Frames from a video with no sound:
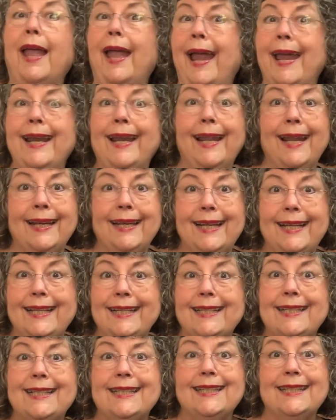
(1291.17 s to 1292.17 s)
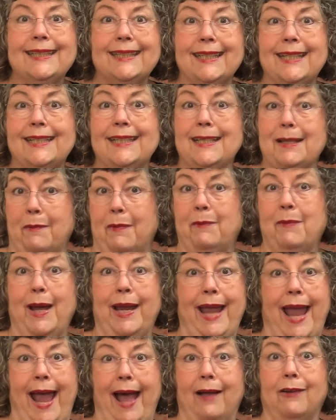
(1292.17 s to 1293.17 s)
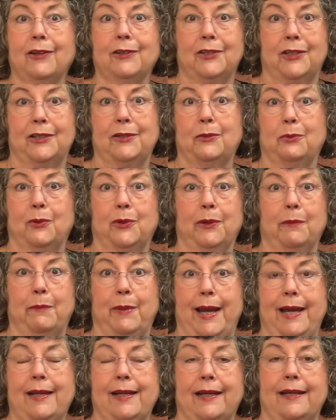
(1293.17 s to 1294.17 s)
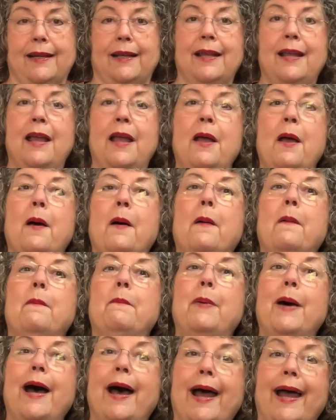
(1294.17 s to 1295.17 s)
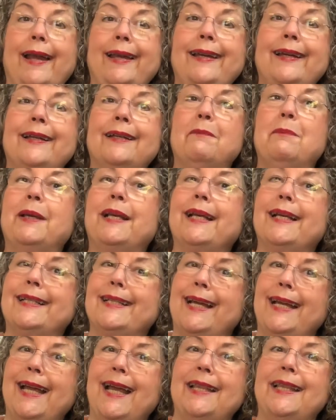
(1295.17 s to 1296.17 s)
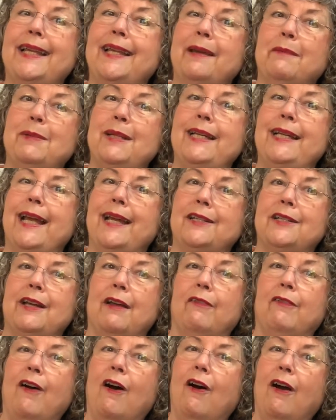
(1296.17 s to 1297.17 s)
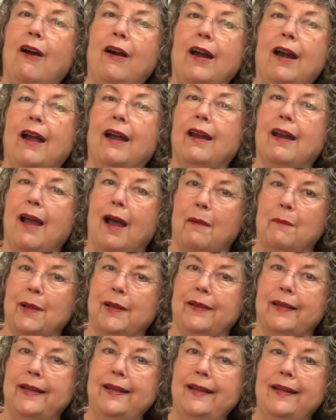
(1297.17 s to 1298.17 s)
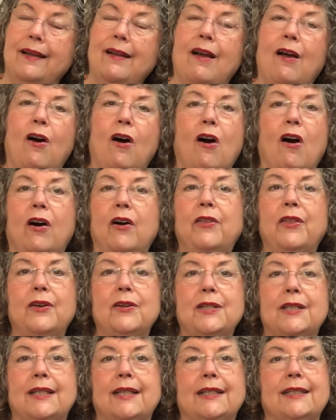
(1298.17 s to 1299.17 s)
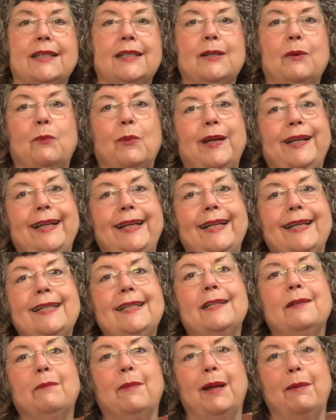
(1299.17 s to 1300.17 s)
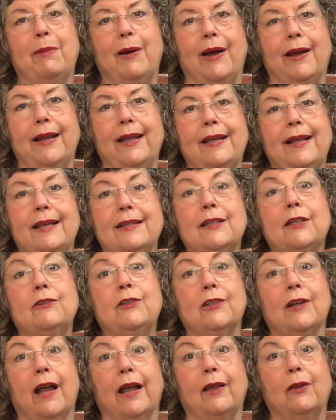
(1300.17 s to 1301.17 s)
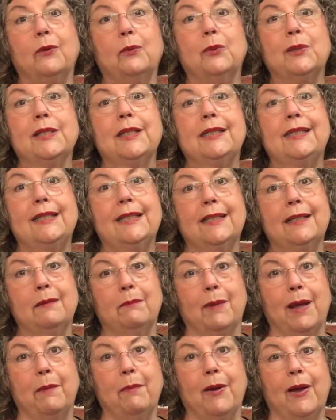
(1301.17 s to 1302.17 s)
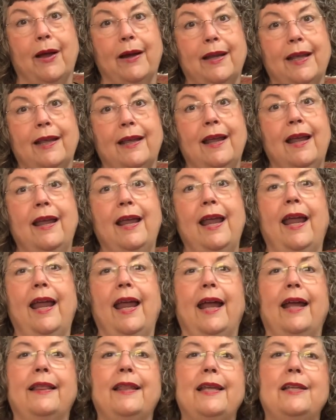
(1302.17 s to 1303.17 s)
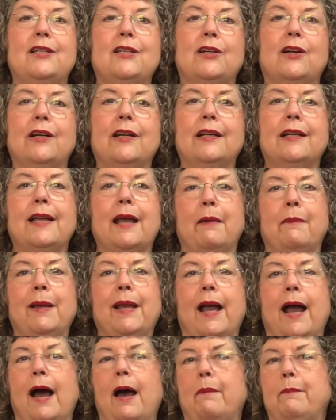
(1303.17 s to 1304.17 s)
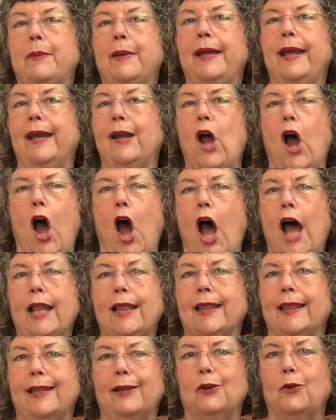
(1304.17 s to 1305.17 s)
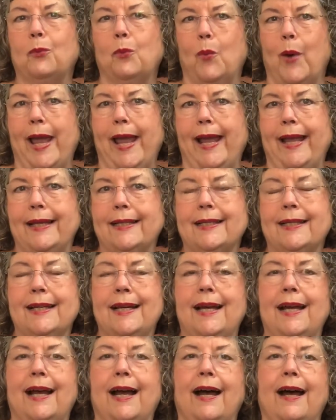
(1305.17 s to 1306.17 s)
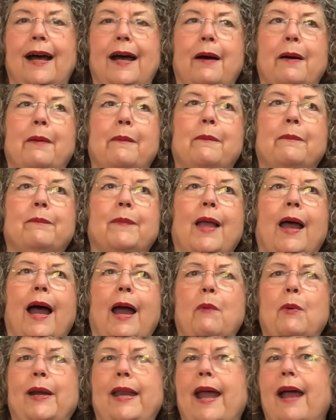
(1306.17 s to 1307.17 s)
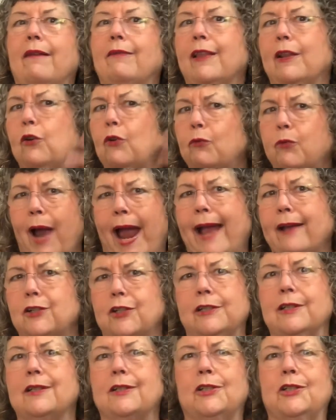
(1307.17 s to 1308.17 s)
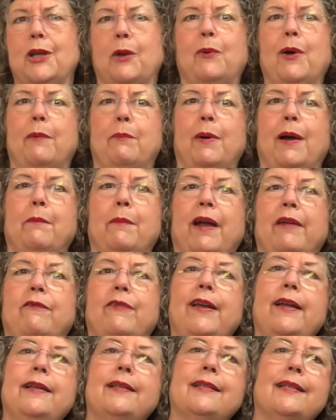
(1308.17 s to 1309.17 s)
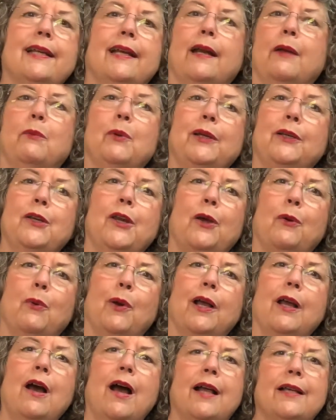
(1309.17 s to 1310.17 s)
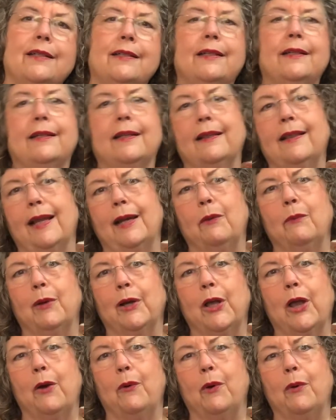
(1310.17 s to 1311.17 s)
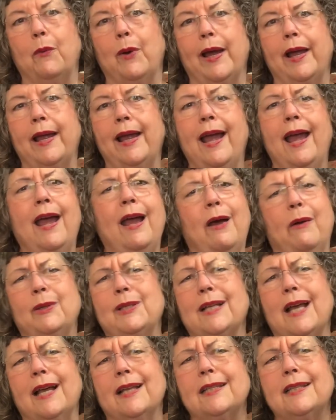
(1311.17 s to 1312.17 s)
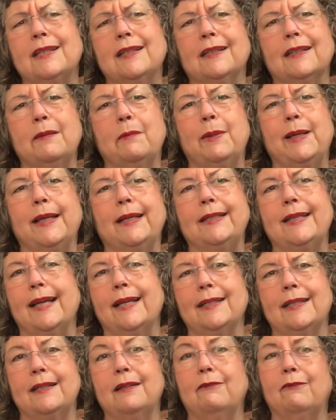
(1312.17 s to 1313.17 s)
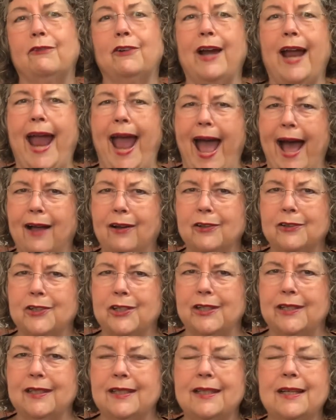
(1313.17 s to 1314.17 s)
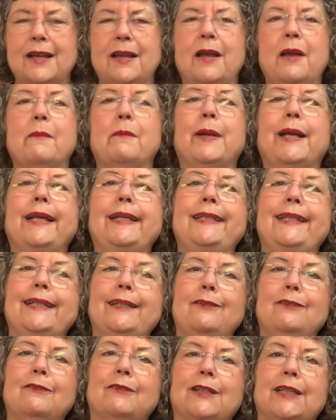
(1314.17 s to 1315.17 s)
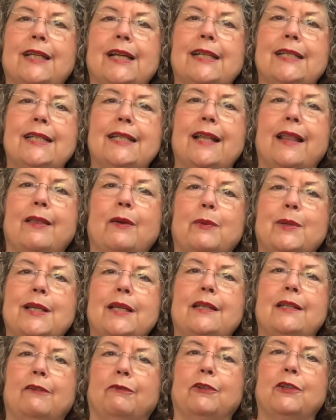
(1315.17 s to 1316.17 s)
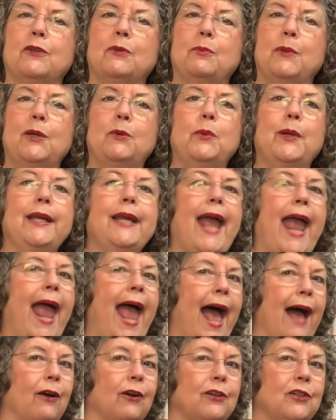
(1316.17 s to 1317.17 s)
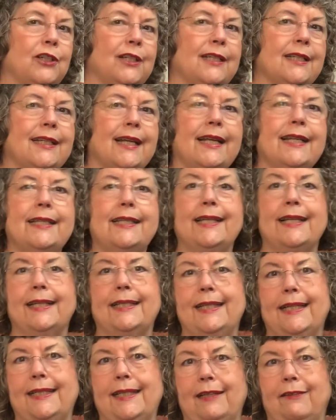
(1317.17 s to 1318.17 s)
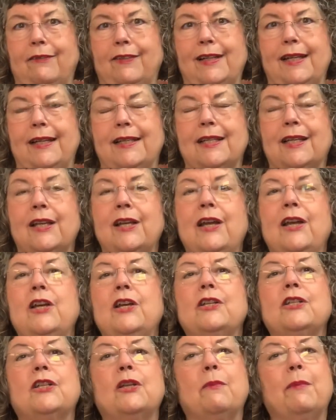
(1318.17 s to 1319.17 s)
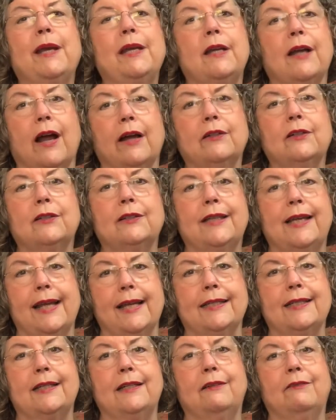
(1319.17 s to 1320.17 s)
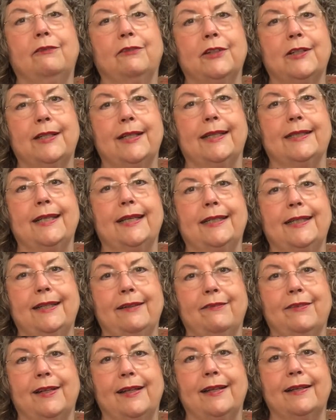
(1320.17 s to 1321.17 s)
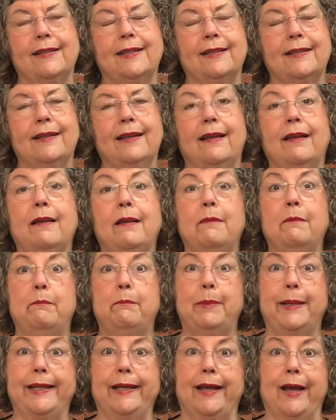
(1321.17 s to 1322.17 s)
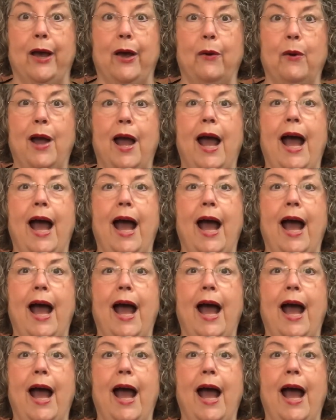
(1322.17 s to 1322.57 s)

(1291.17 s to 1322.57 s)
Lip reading: and then instantly some of my allergies were abated. But because I had the MTHFR anomaly, all of those things that went into my body as a child were still in my body. And they started coming up in odd little ways. I would have little rashes show up on my face and I wouldn't know what caused it, and then it would go away. I was constantly being tested for allergies, but I didn't realize that there was a difference between allergies and sensitivities. So my doctor tested for sensitivities. Bingo!